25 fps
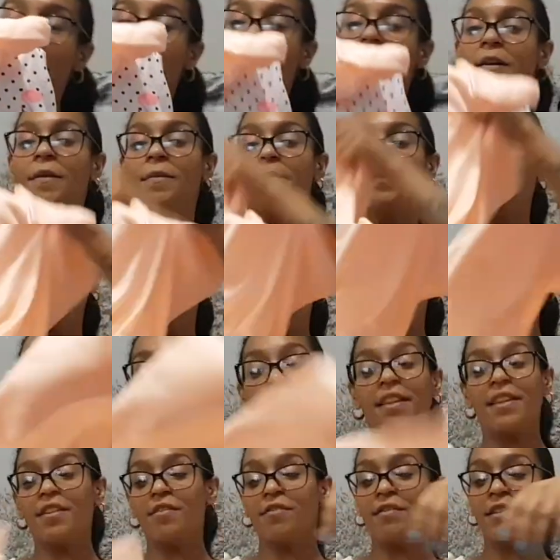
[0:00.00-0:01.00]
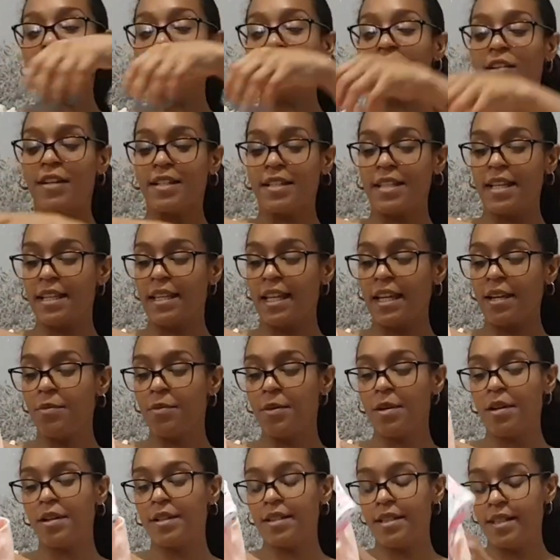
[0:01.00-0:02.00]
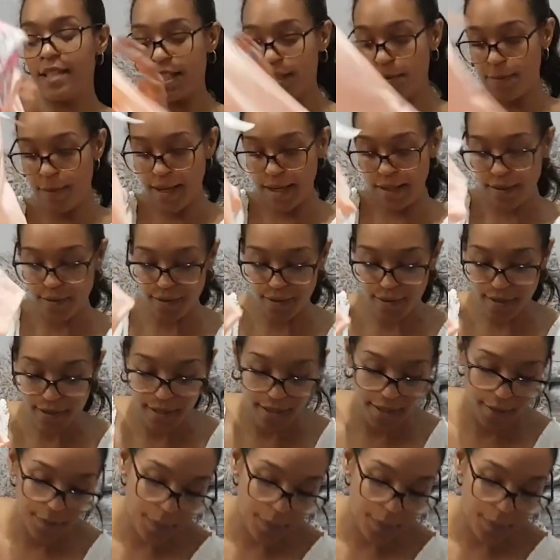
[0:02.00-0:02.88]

Um, yeah, they're really nice. And they were £6.